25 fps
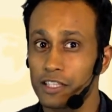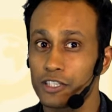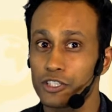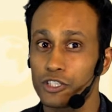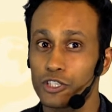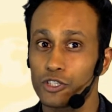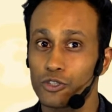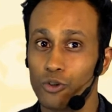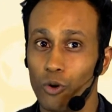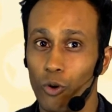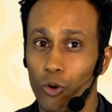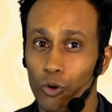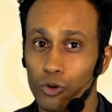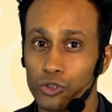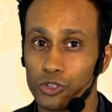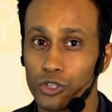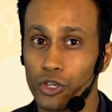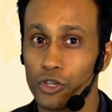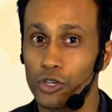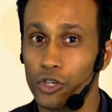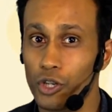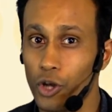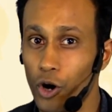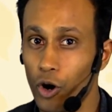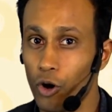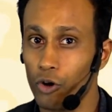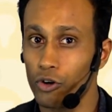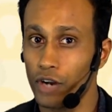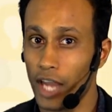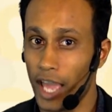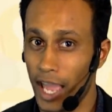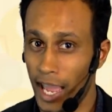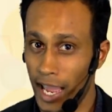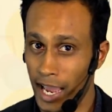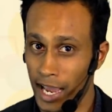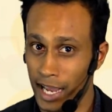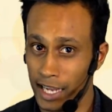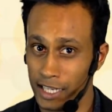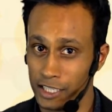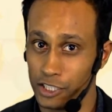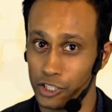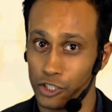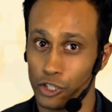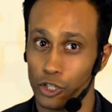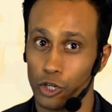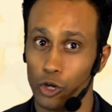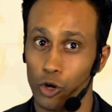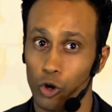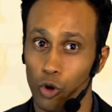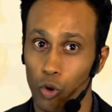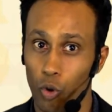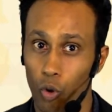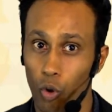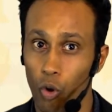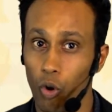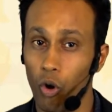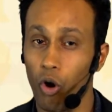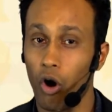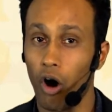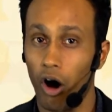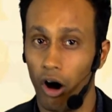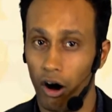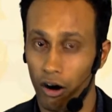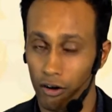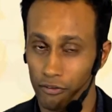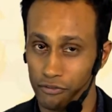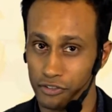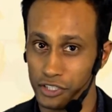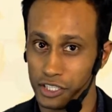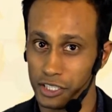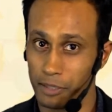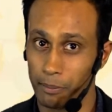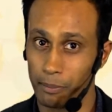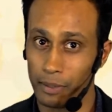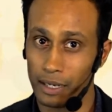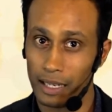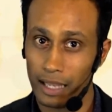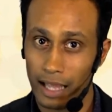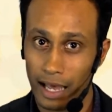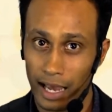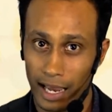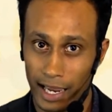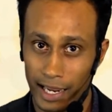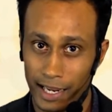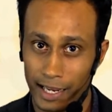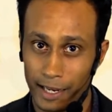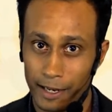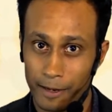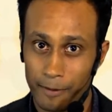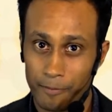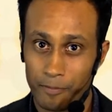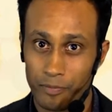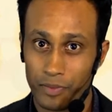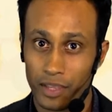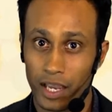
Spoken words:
This is also known as the law of supply.